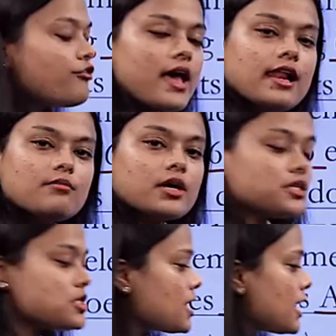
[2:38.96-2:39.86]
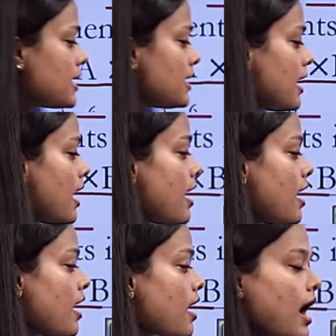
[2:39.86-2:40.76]
of elements in
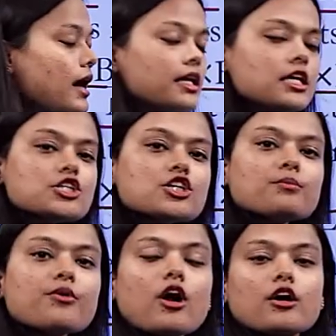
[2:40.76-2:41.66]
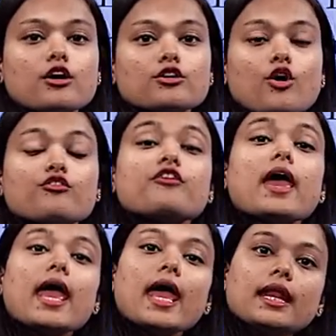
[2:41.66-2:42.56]
Cartesian product of
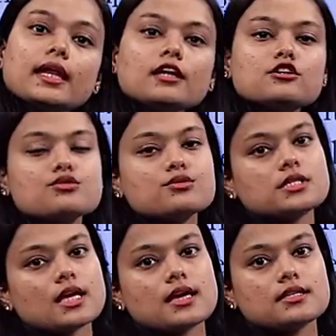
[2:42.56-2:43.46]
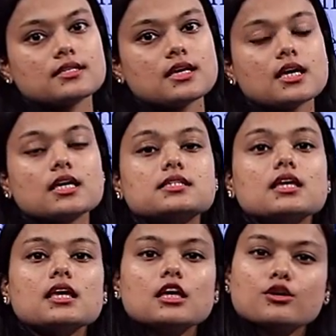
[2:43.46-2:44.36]
any two sets is
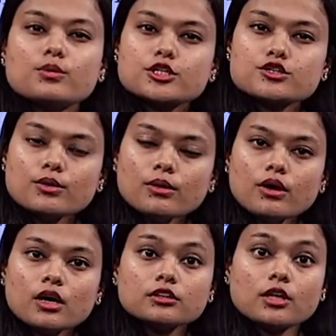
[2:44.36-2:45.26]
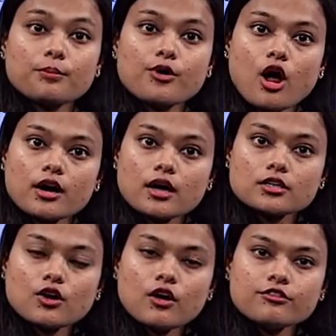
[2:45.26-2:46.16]
equal to the
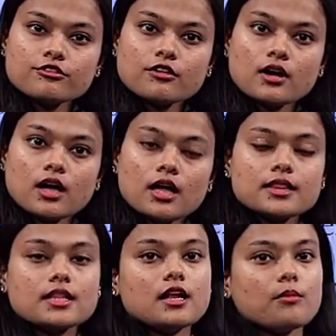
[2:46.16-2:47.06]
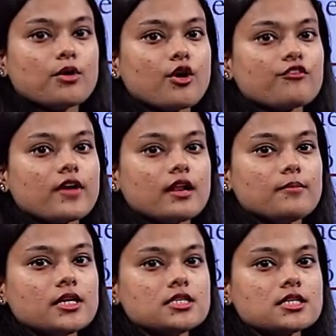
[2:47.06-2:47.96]
product of the number of
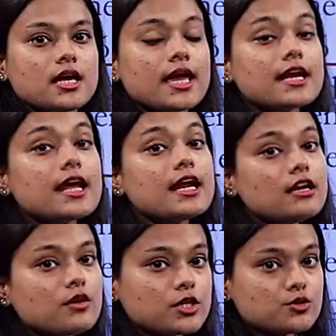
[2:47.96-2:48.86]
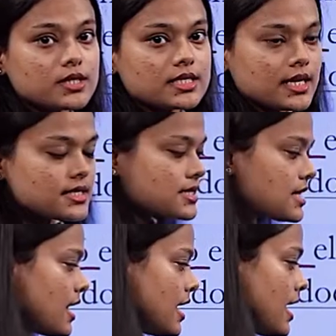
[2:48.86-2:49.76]
elements in individual sets.
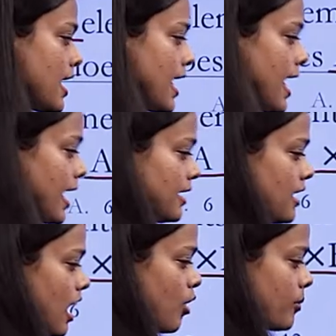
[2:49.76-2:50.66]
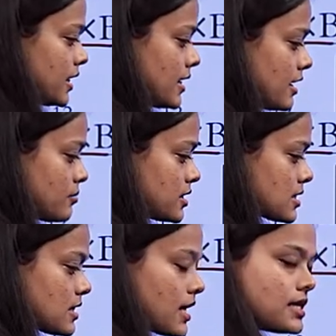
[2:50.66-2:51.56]
And how many
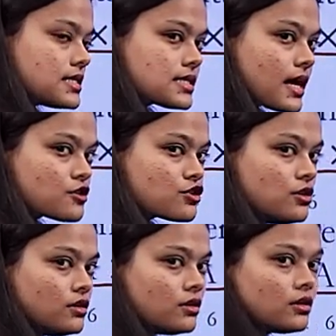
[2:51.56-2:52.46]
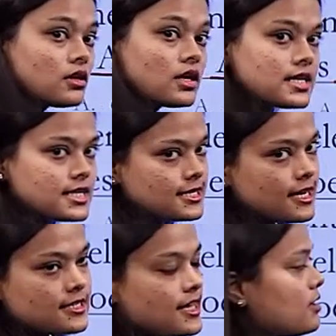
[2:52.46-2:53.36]
elements in the intersection? 6